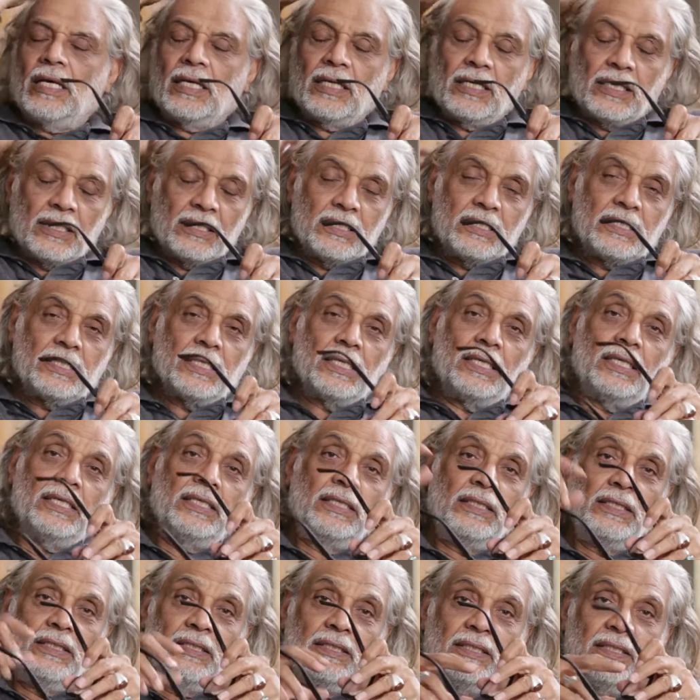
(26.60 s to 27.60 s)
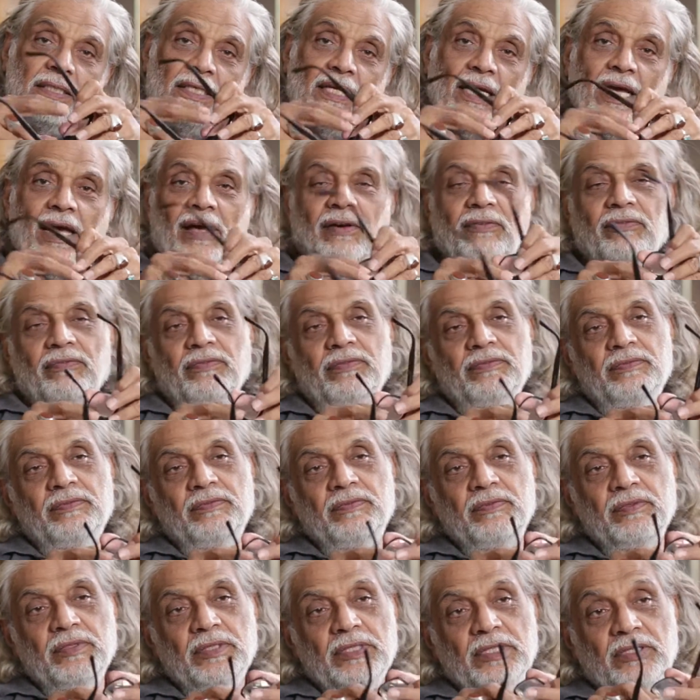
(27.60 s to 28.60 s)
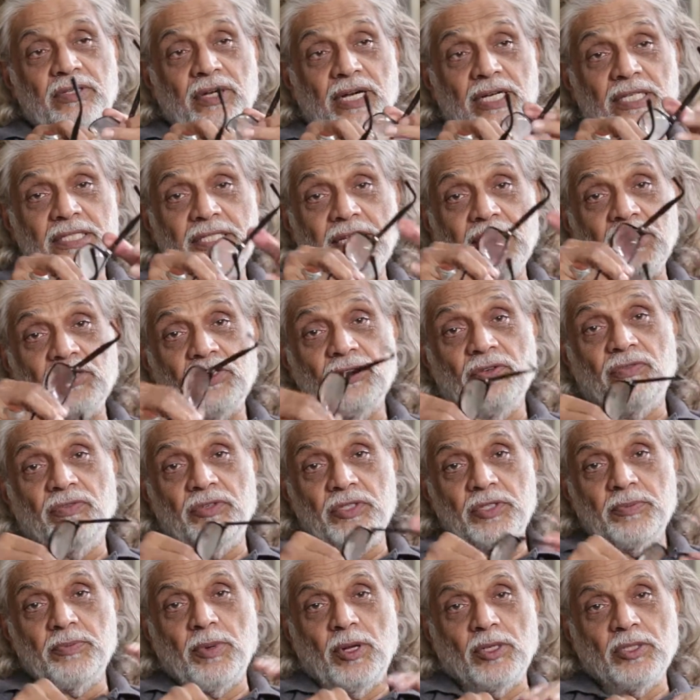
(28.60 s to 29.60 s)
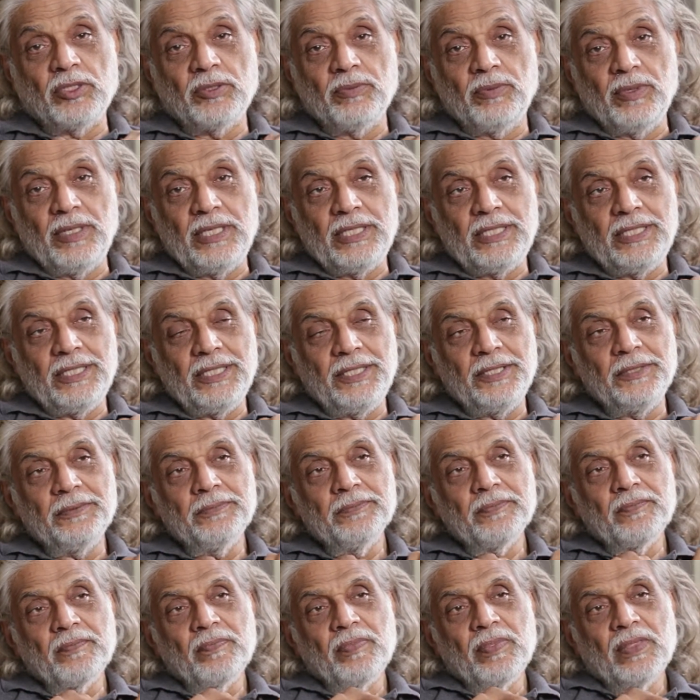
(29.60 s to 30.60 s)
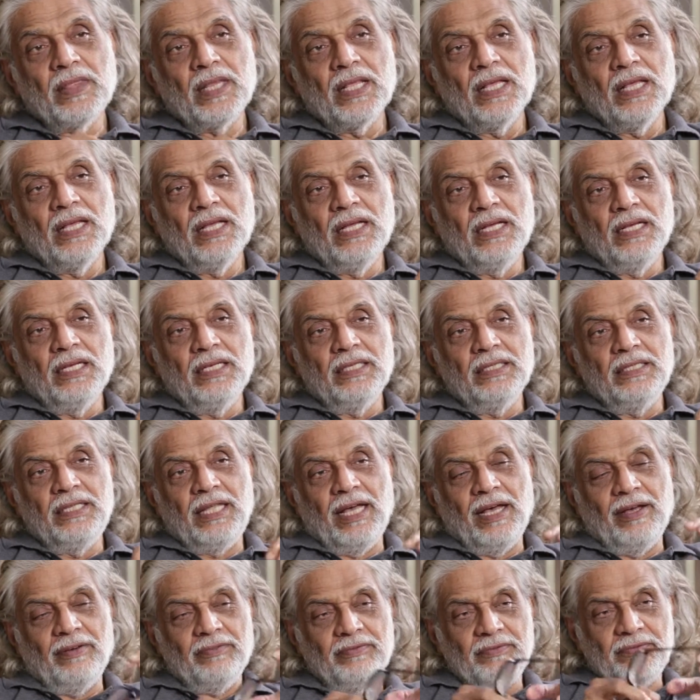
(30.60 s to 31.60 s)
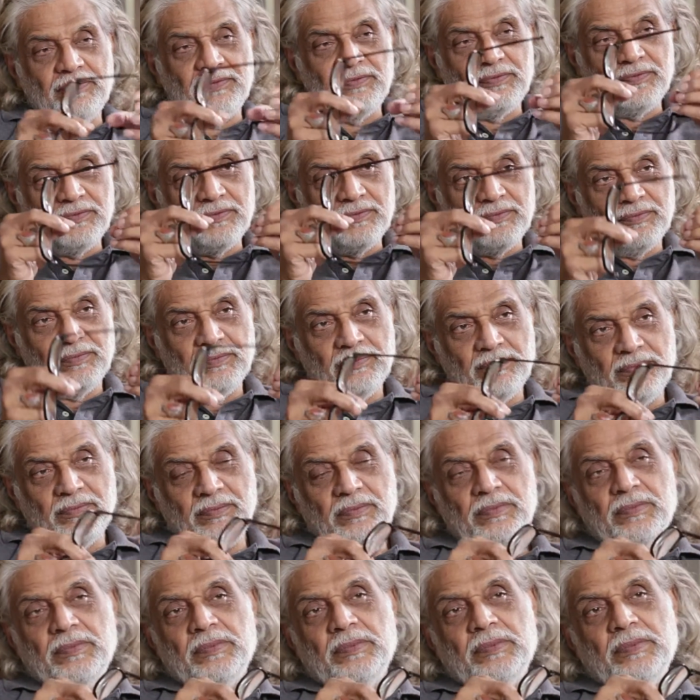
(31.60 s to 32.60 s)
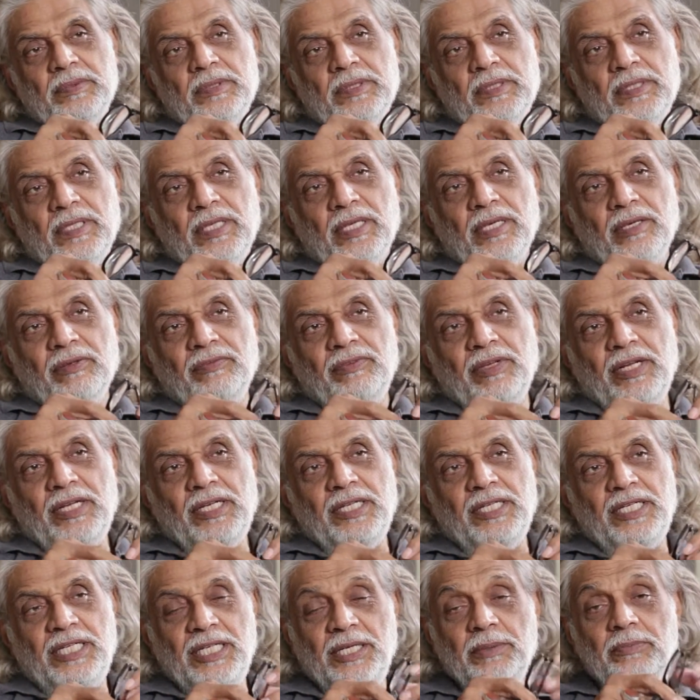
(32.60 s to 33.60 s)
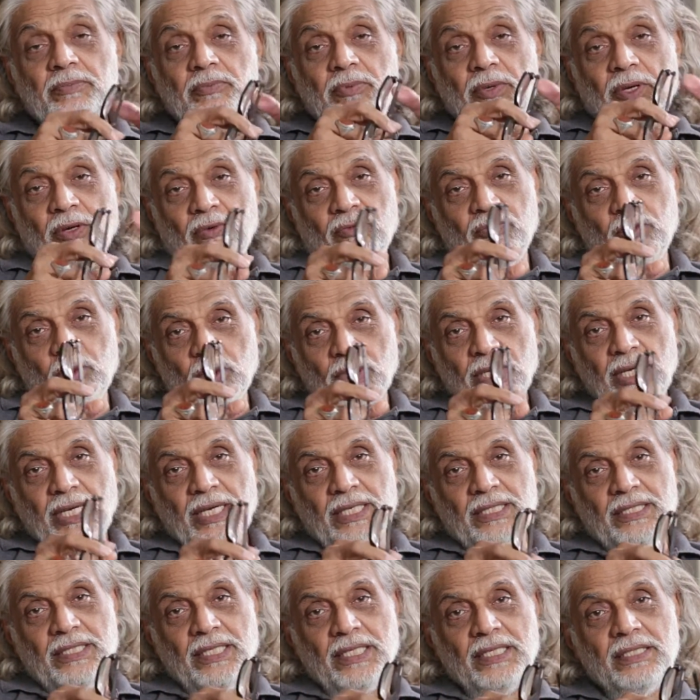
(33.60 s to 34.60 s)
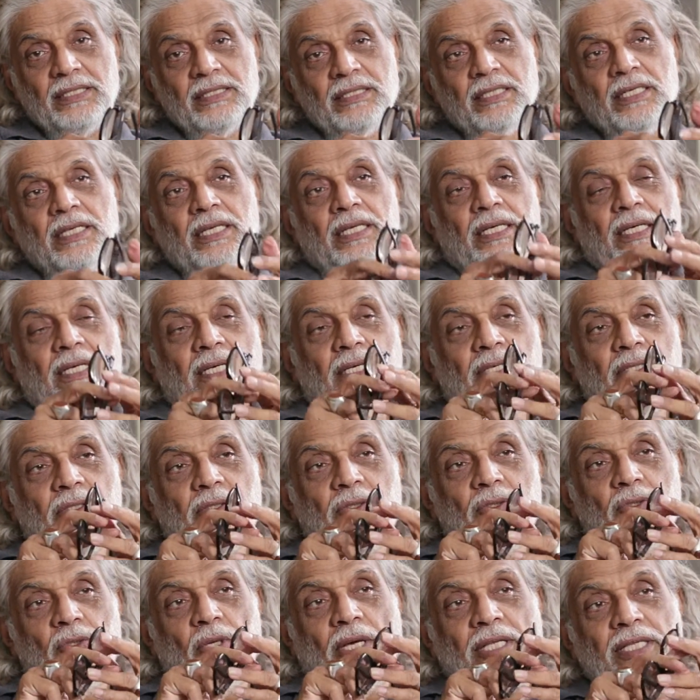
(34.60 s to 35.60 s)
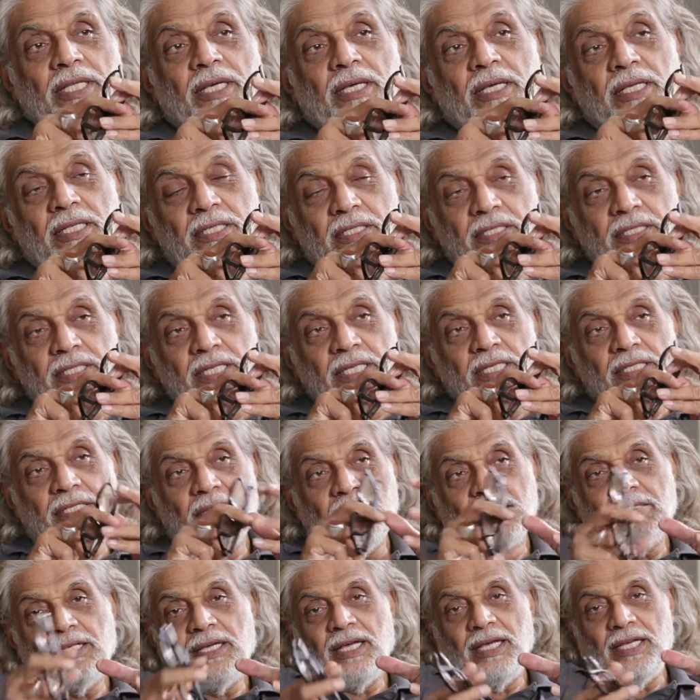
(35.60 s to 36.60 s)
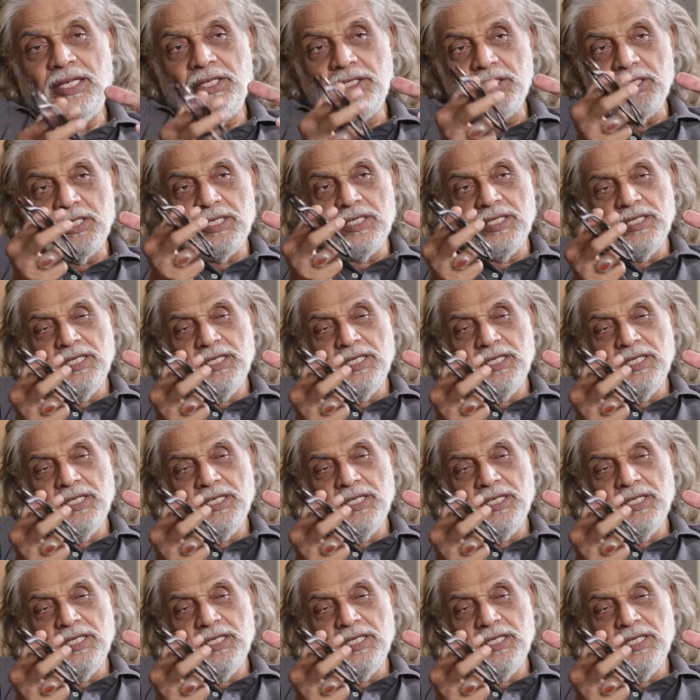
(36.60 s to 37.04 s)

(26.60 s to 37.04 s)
concerned, they have great sense of responsibility, they have a very deep way of looking at things. So I think these are the